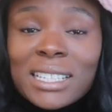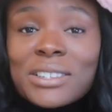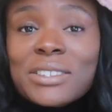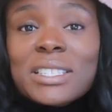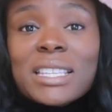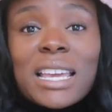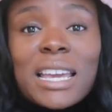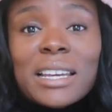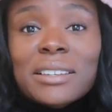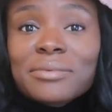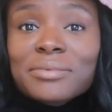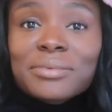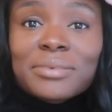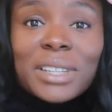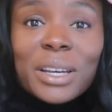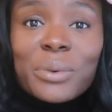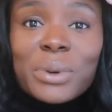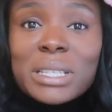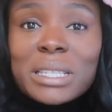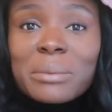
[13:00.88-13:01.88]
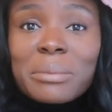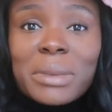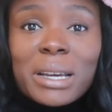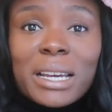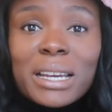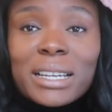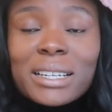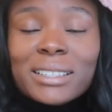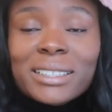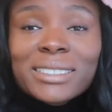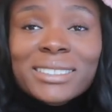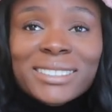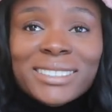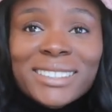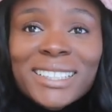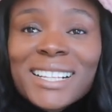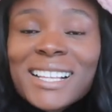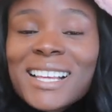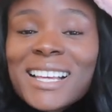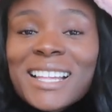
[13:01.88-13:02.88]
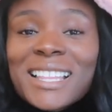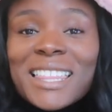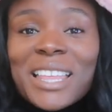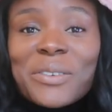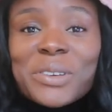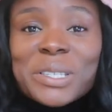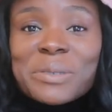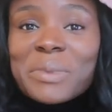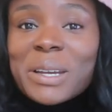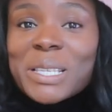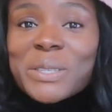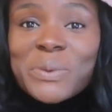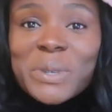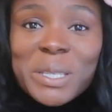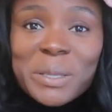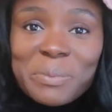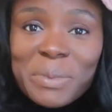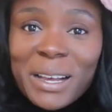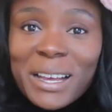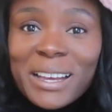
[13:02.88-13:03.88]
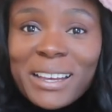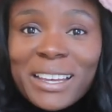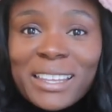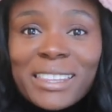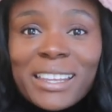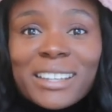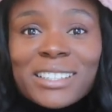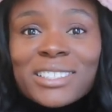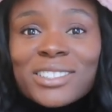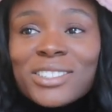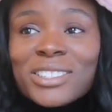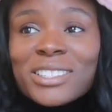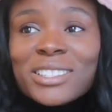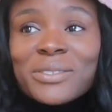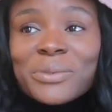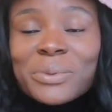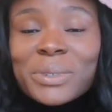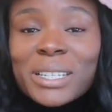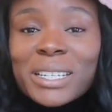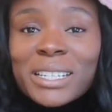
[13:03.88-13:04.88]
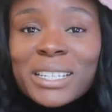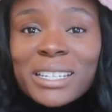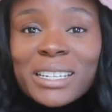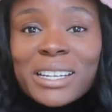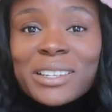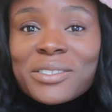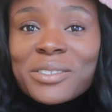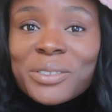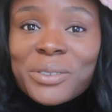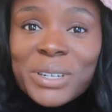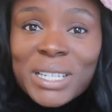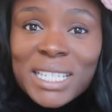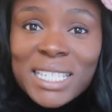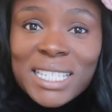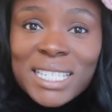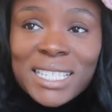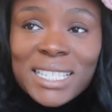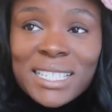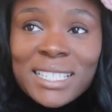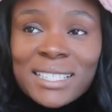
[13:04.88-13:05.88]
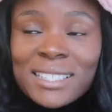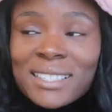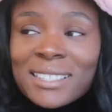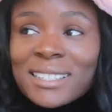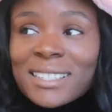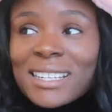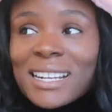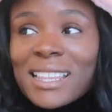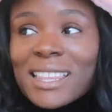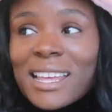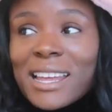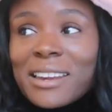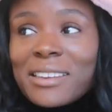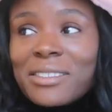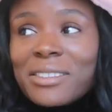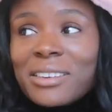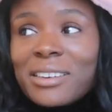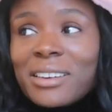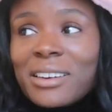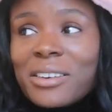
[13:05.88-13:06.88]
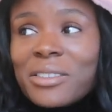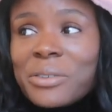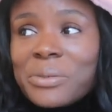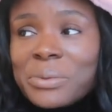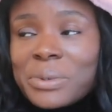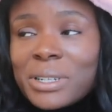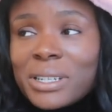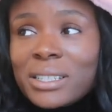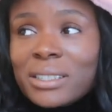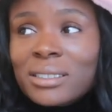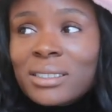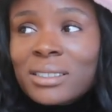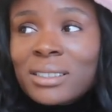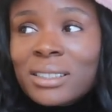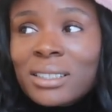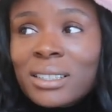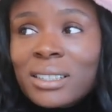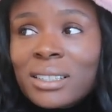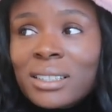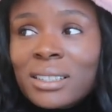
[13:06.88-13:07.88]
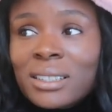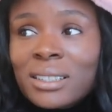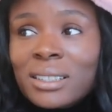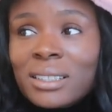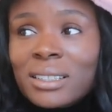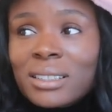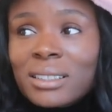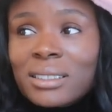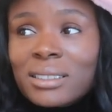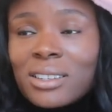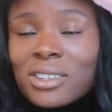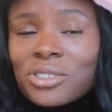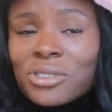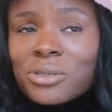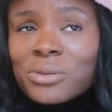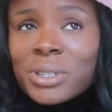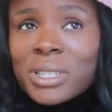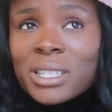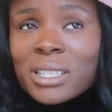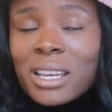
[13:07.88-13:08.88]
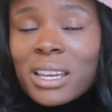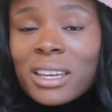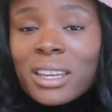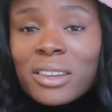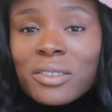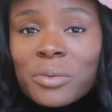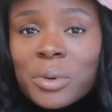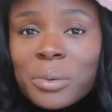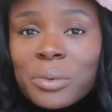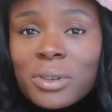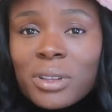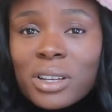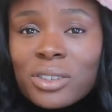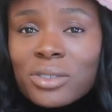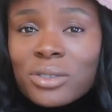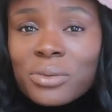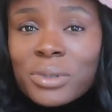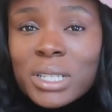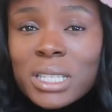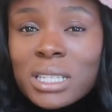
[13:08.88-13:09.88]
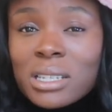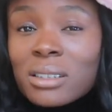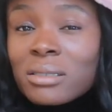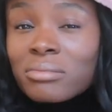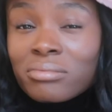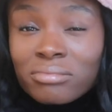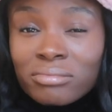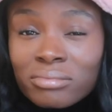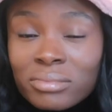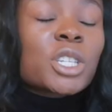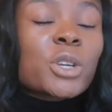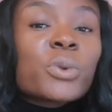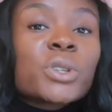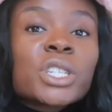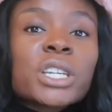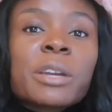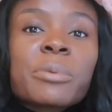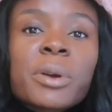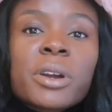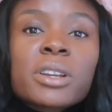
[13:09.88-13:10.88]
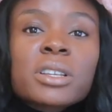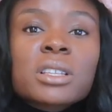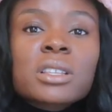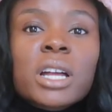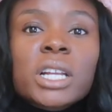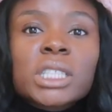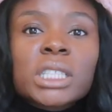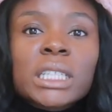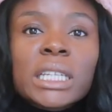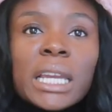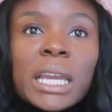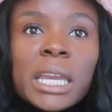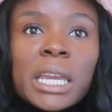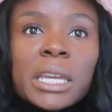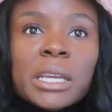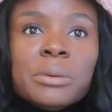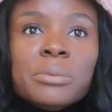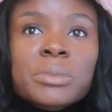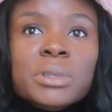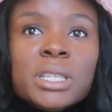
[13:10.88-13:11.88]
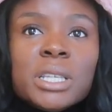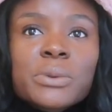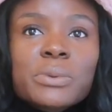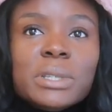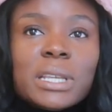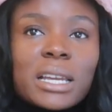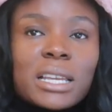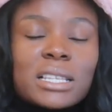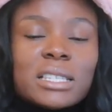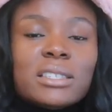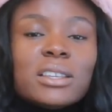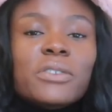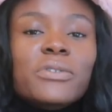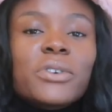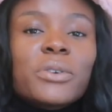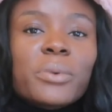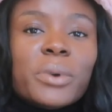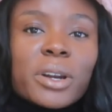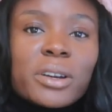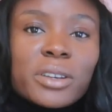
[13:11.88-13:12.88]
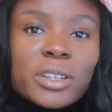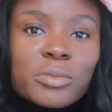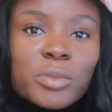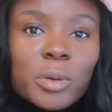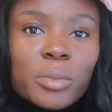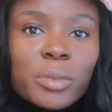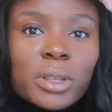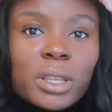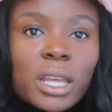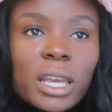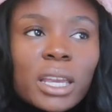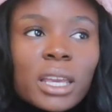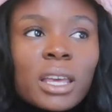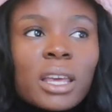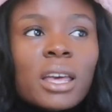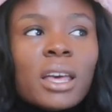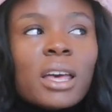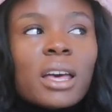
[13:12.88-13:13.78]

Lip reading: the LSAT. That wasn't my sweet spot. I like to just read and answer the questions. And I like the other one. Logical reasoning. So when she compared it to logic games, it was like a self-awareness moment, like,